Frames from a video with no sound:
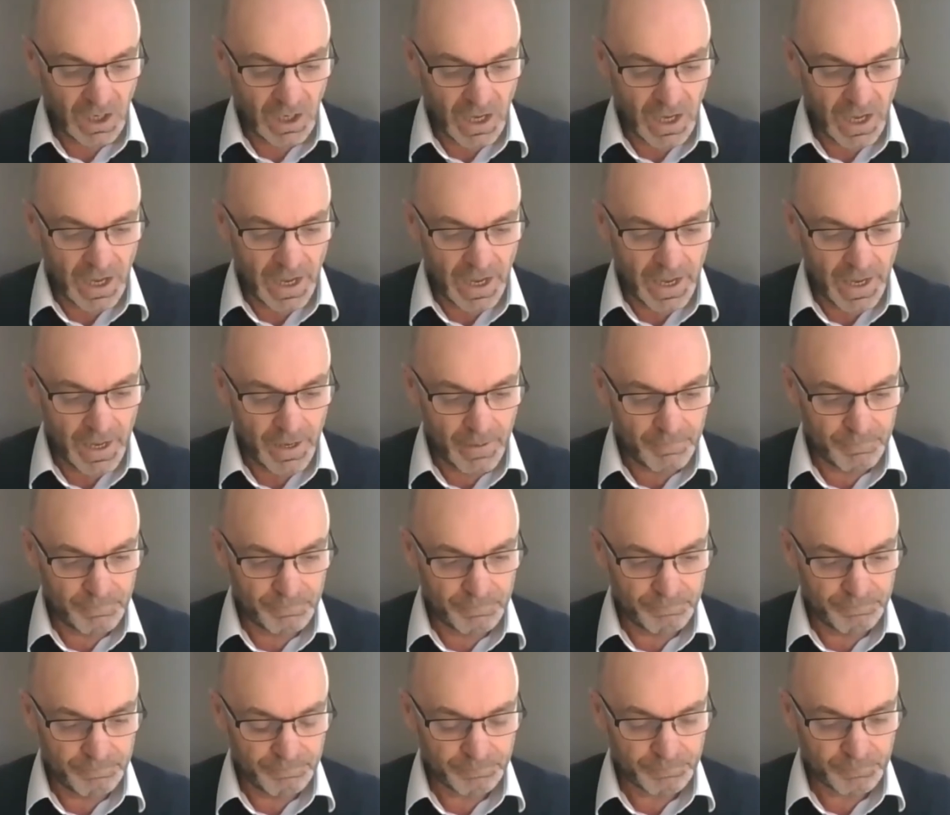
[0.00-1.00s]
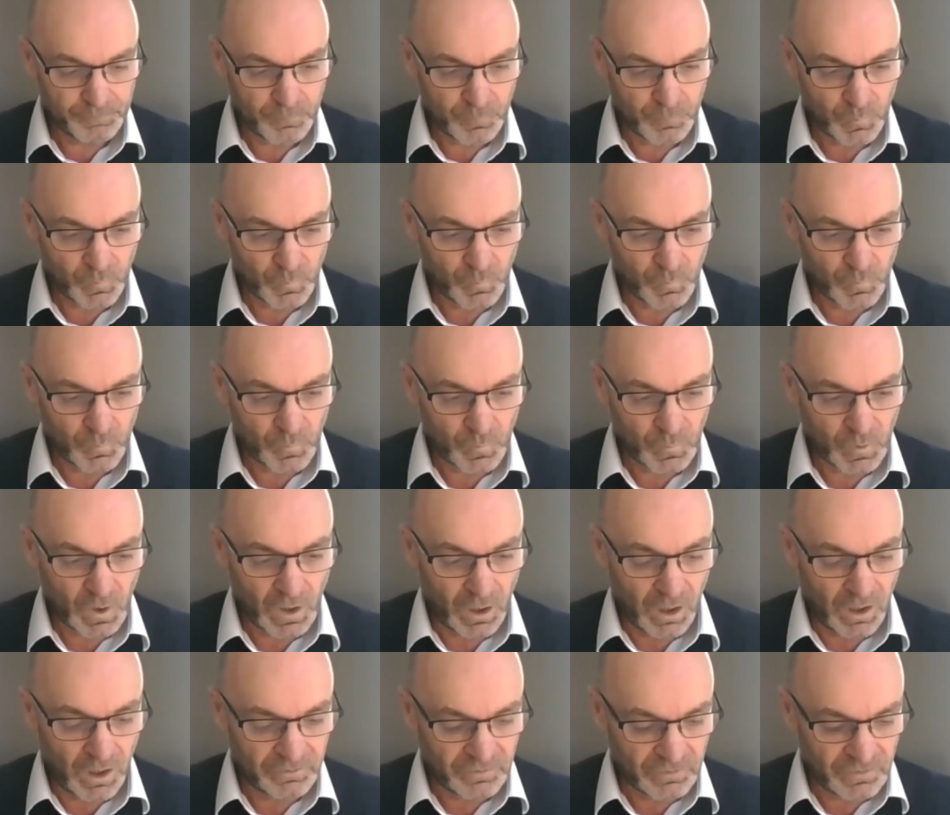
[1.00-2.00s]

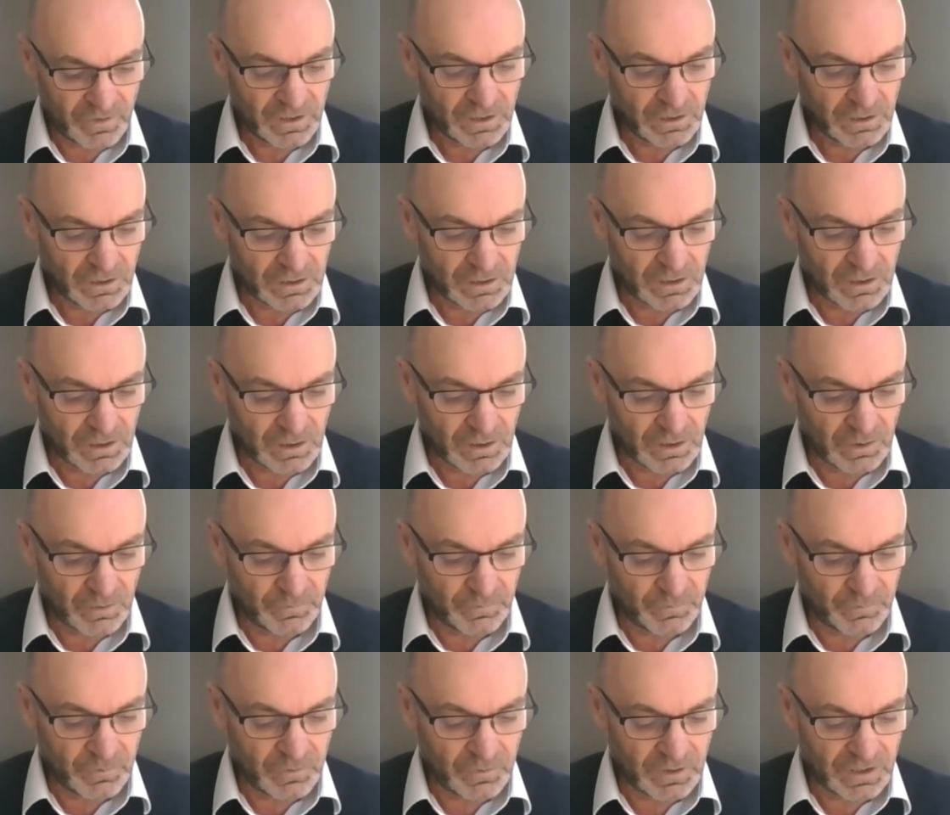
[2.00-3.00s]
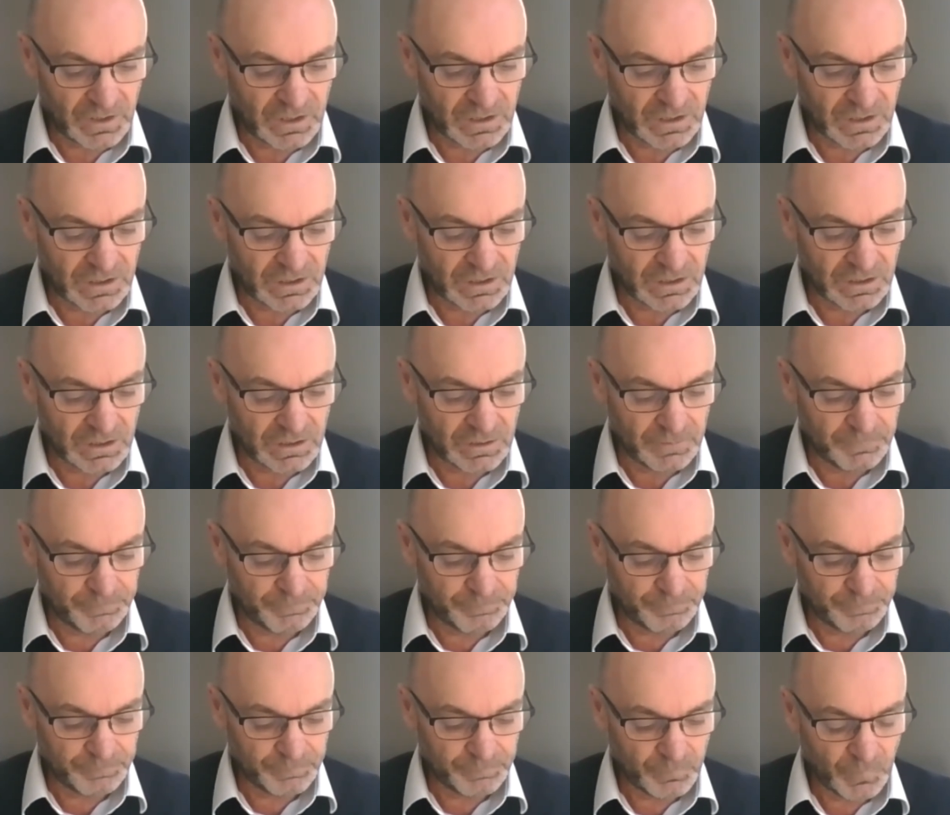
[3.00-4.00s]
I think the
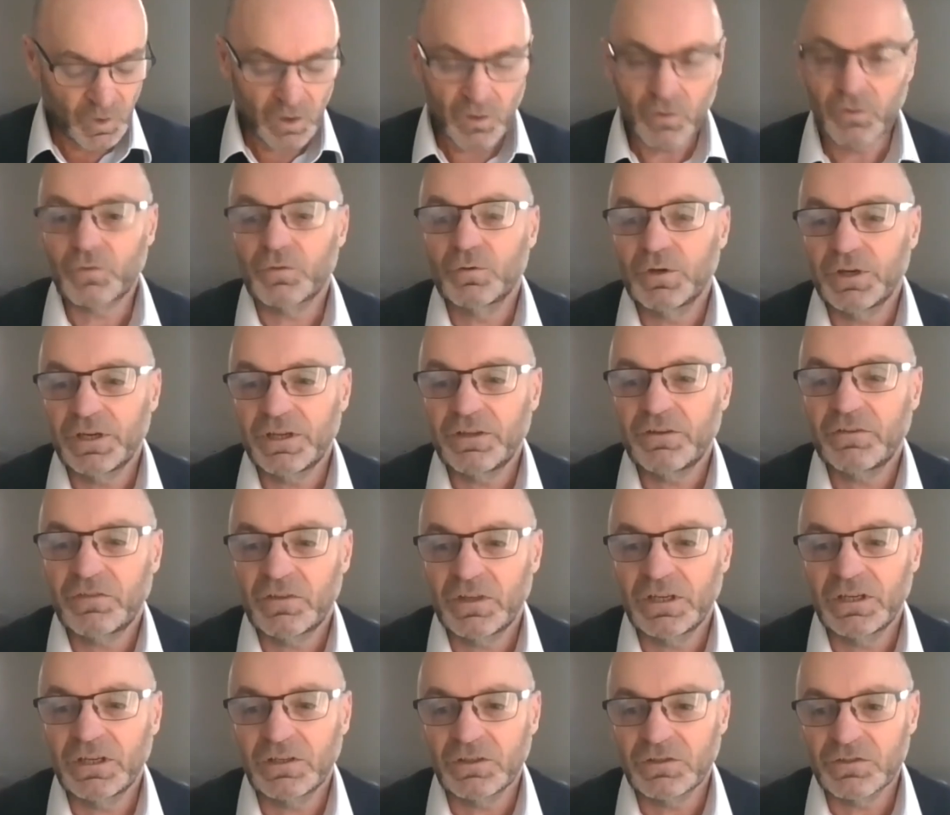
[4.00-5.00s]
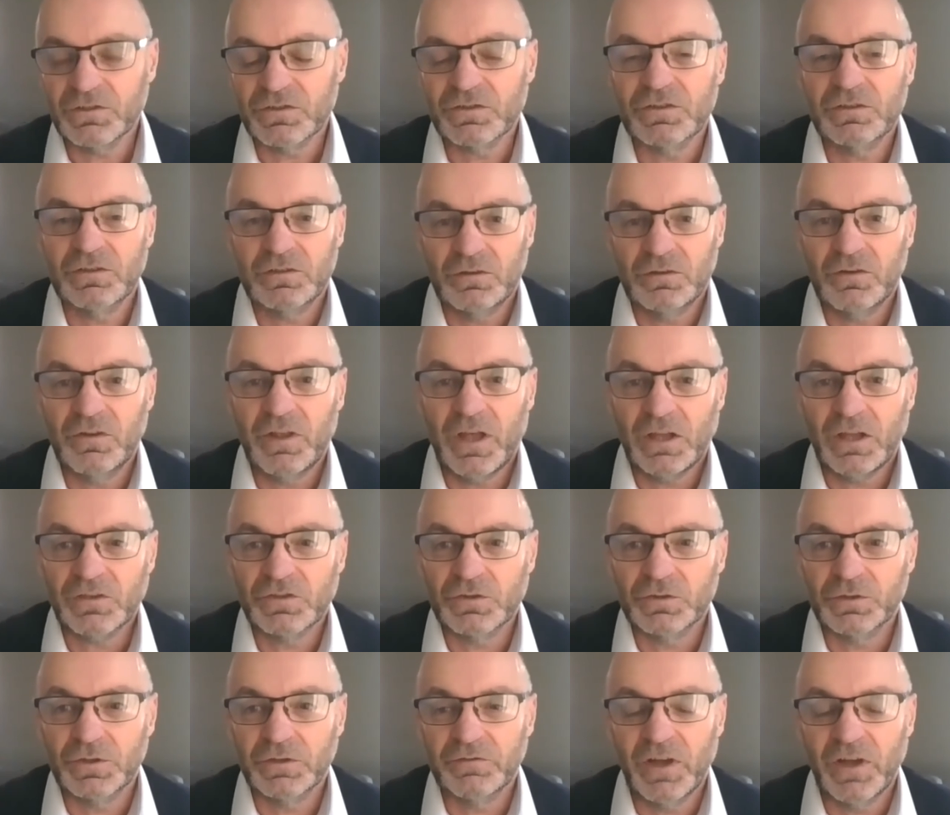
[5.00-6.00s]
three things that
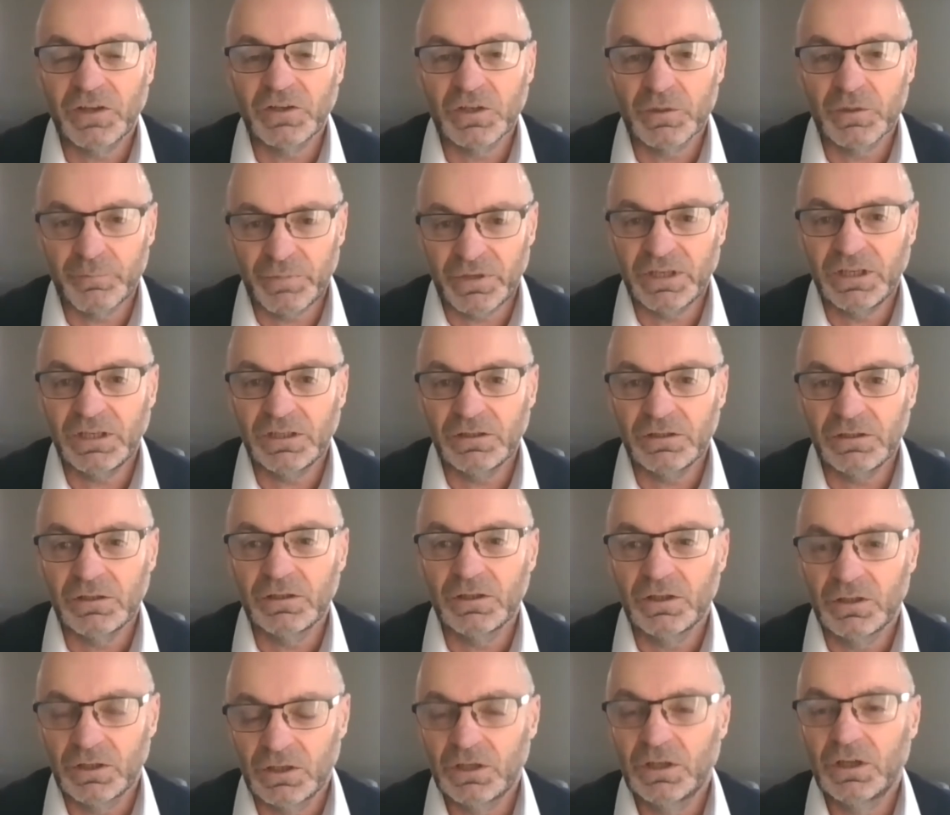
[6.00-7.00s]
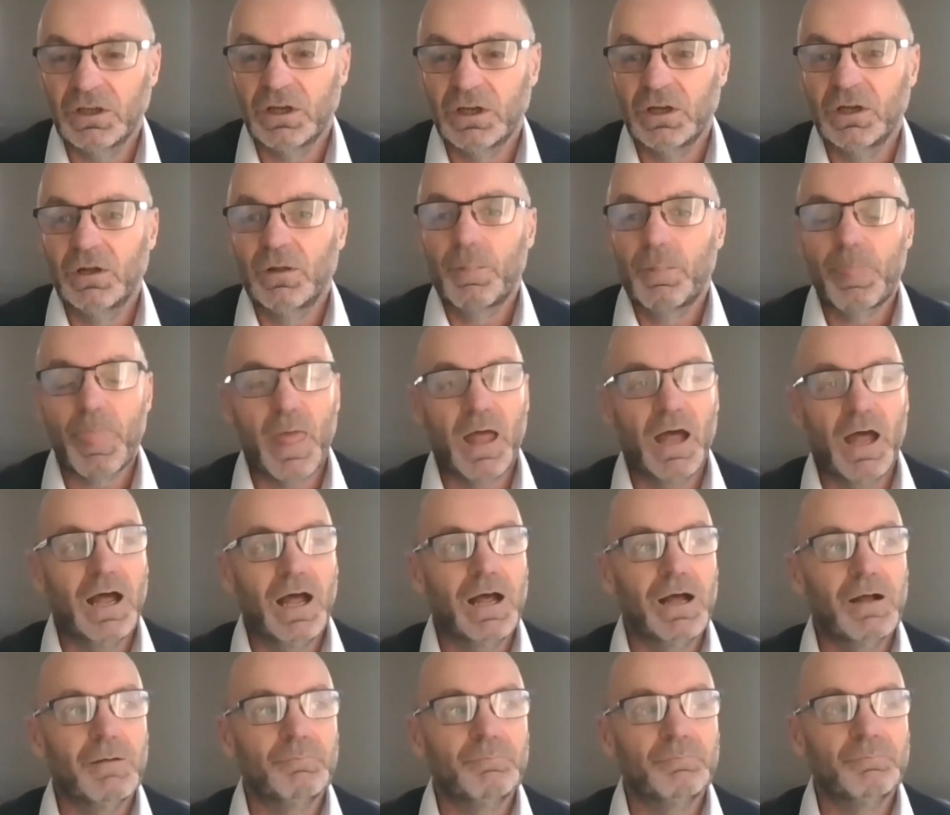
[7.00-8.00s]
sort of underpin
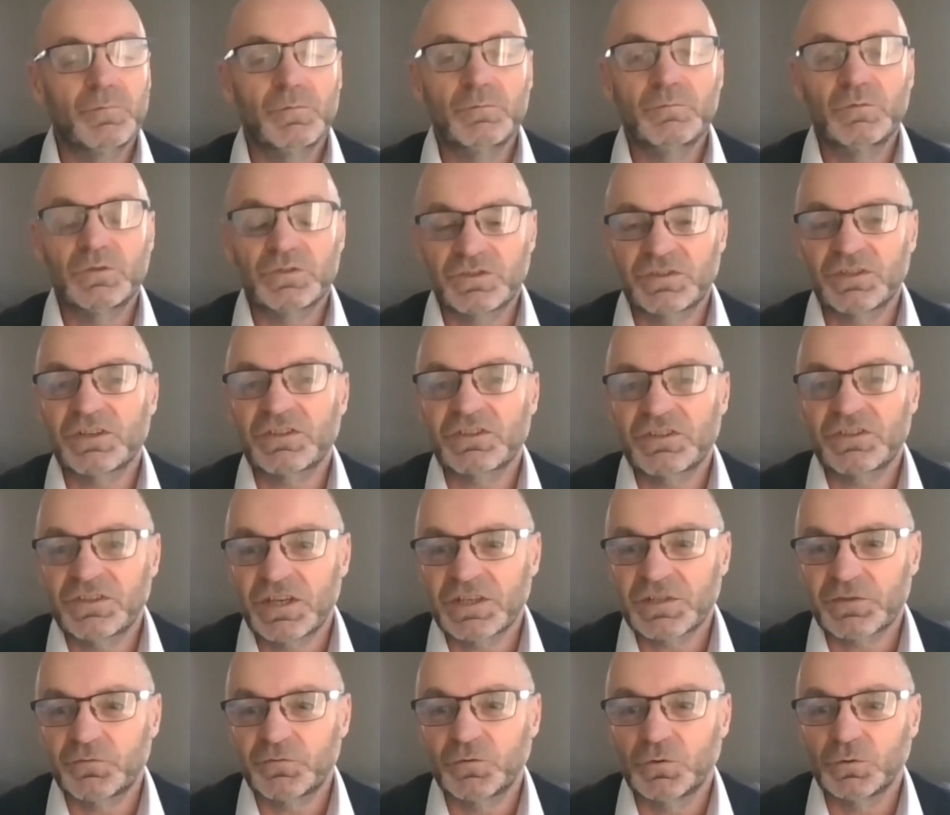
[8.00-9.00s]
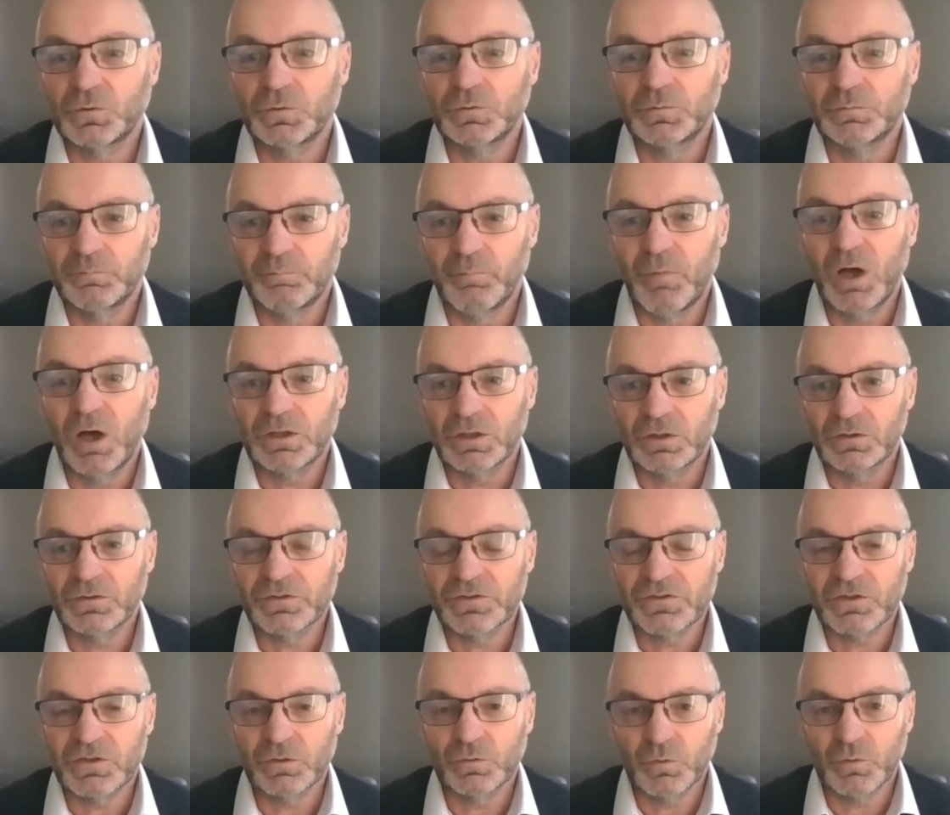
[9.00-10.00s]
successful
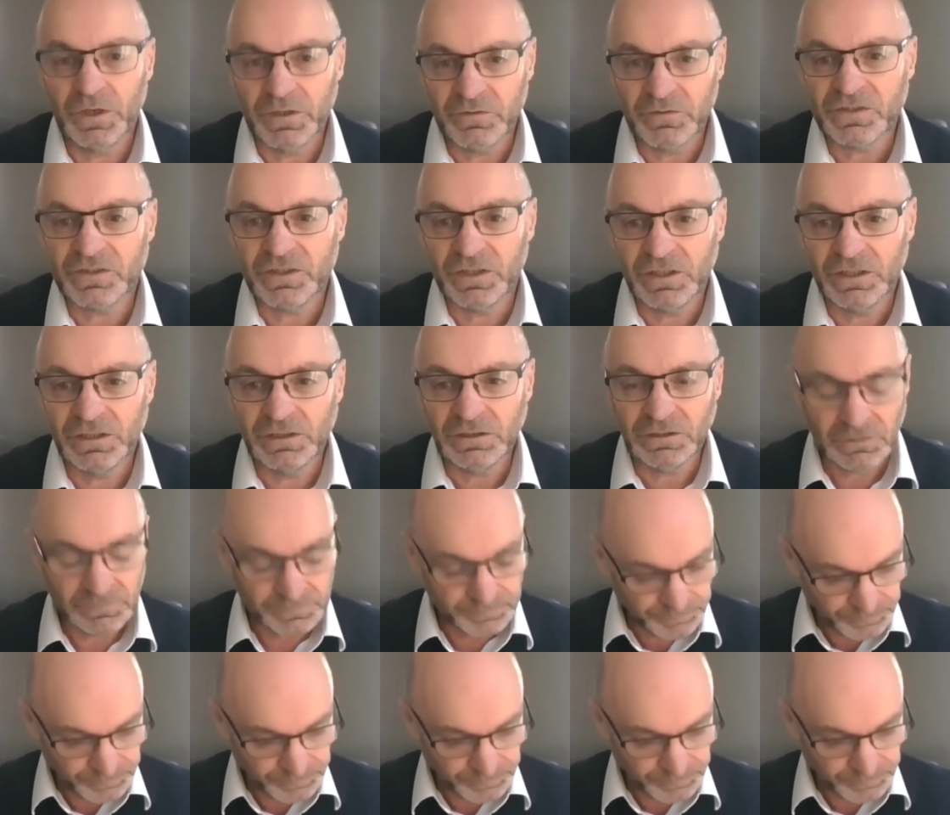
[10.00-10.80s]
models that we've seen